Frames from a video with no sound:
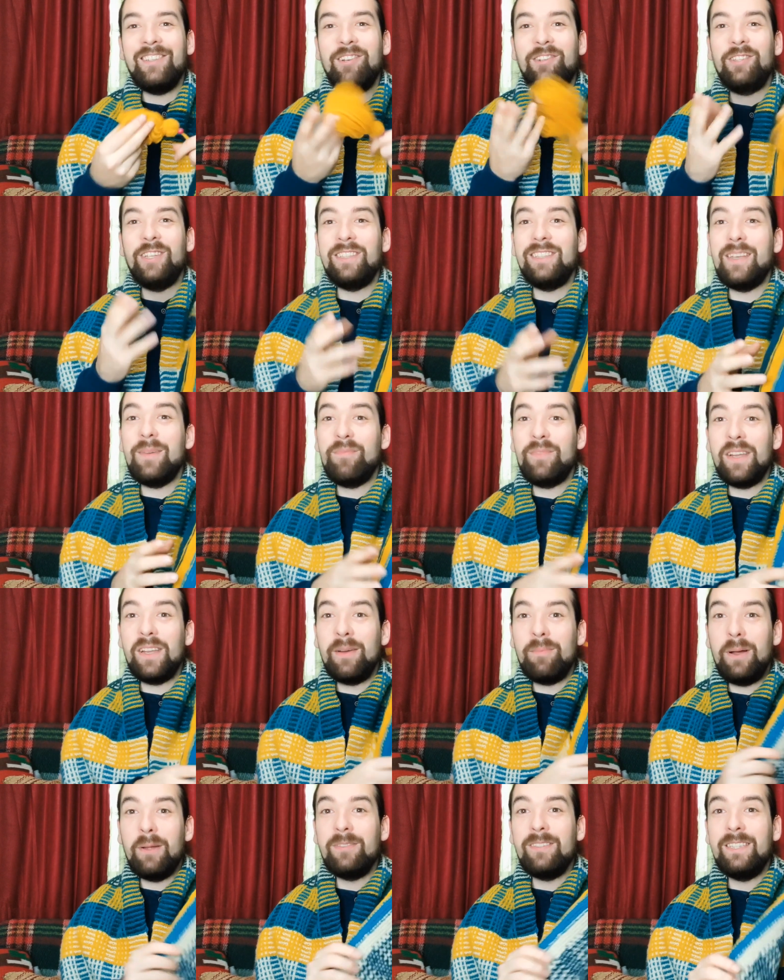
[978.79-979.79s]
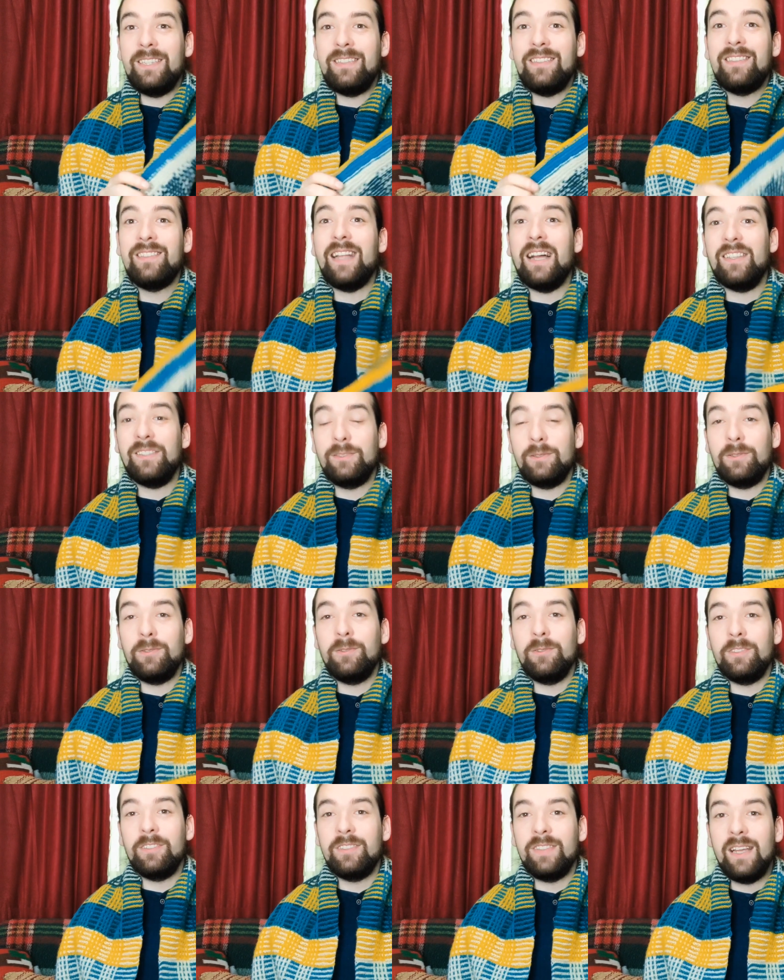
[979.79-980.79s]
I don't know, there's something about these
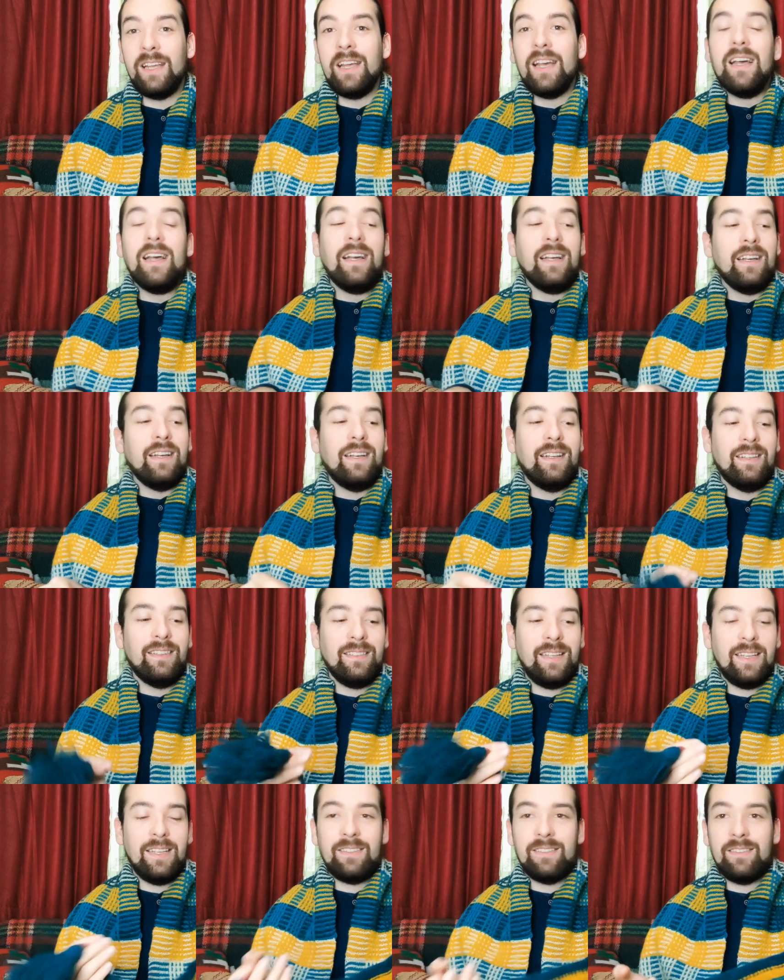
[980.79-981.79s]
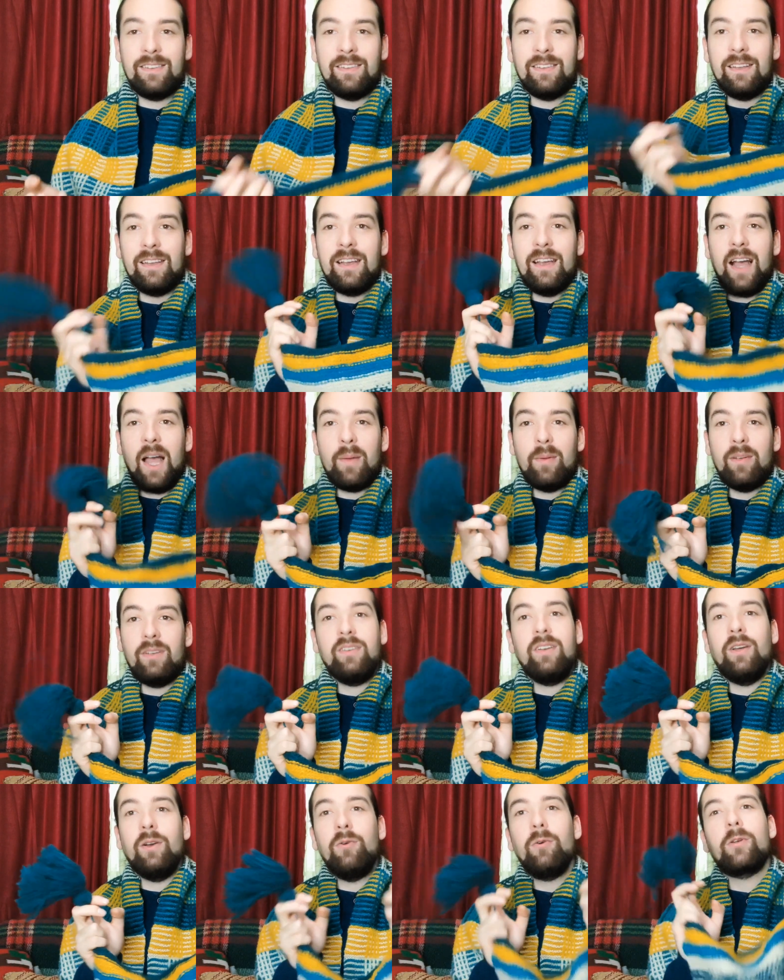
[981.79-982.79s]
tassels that,
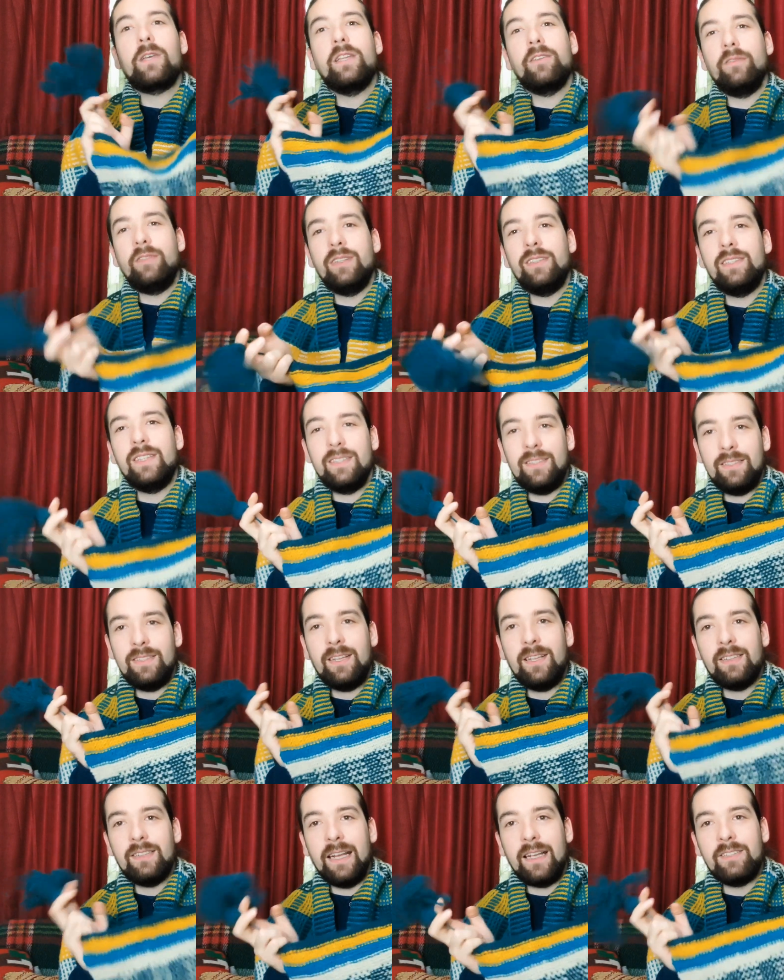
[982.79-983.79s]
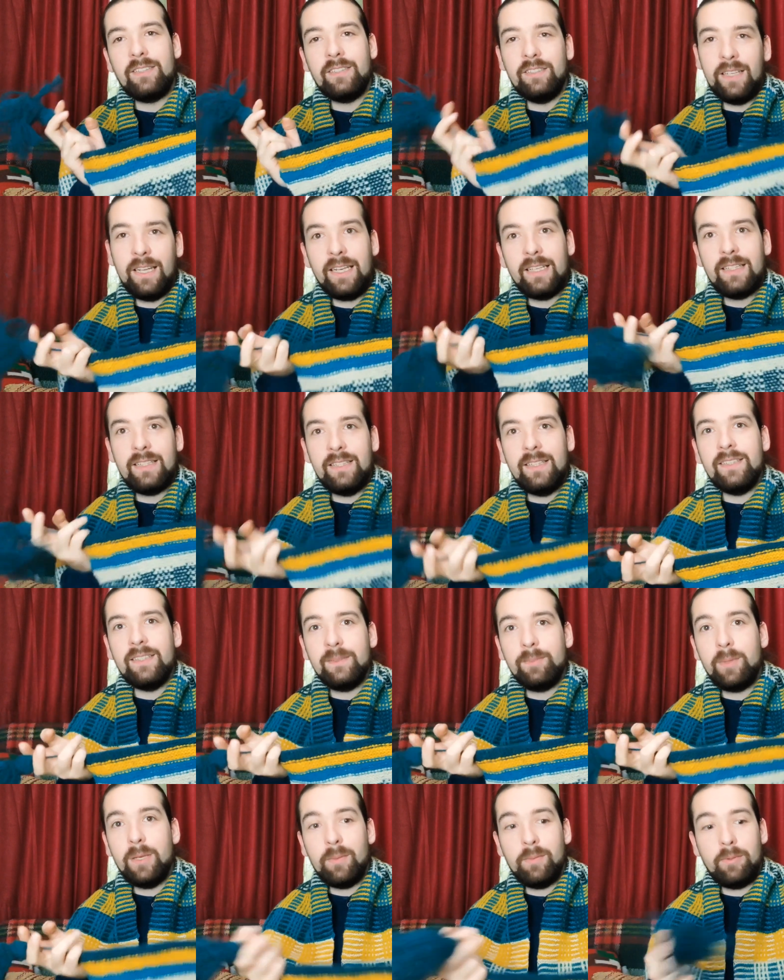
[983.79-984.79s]
I mean, who can resist a tassel
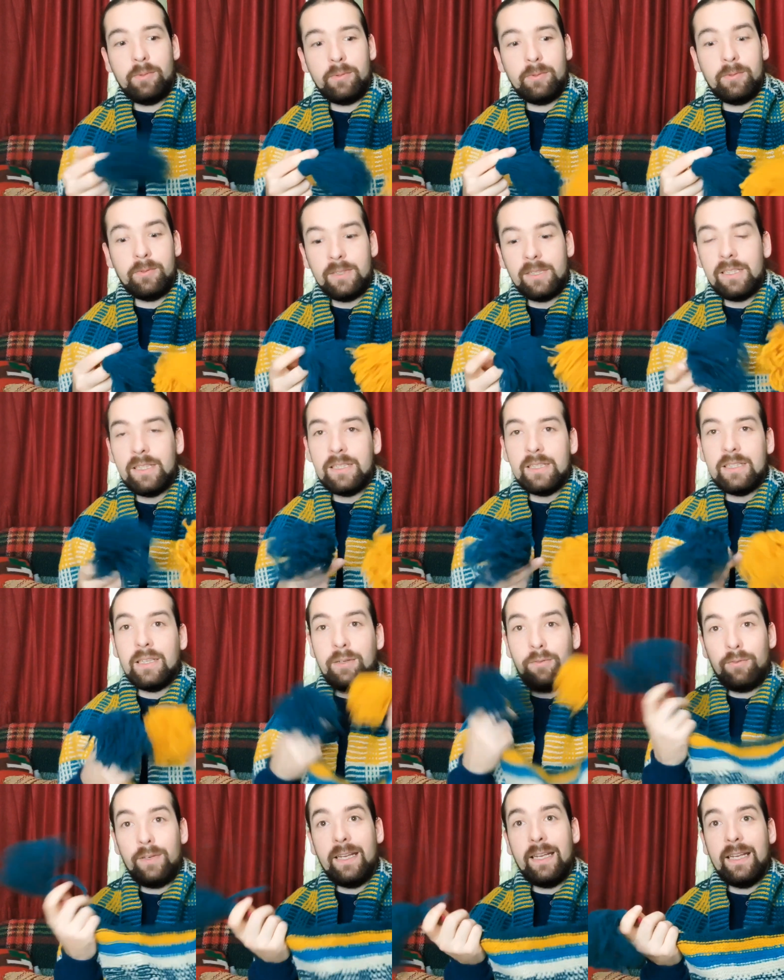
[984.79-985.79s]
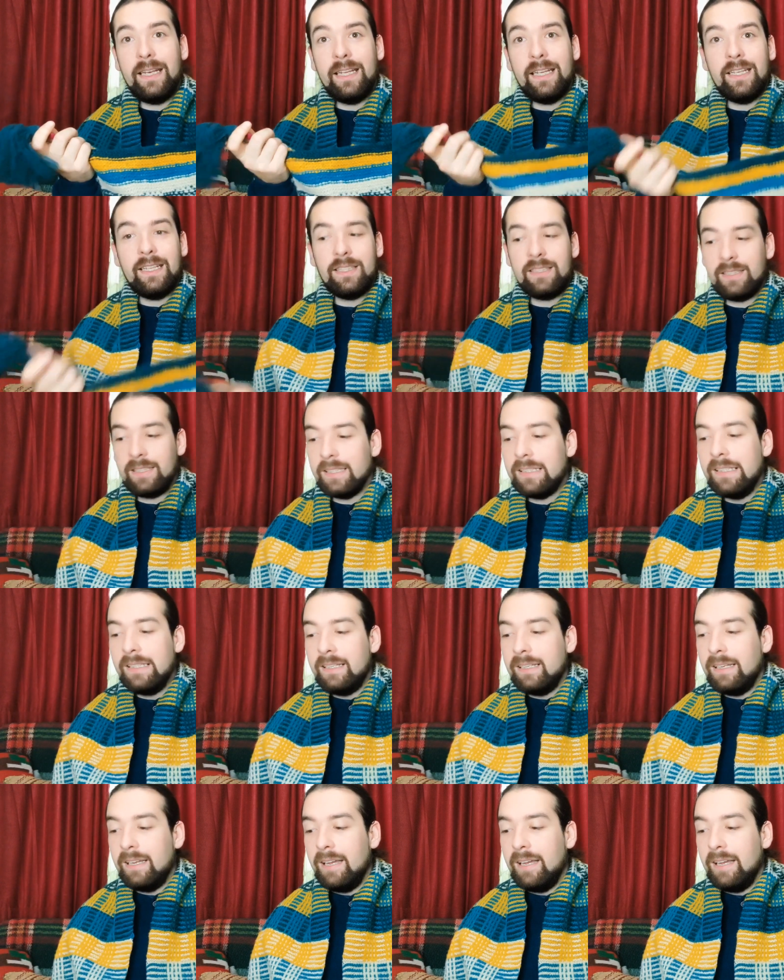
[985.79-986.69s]
like this, people? Really?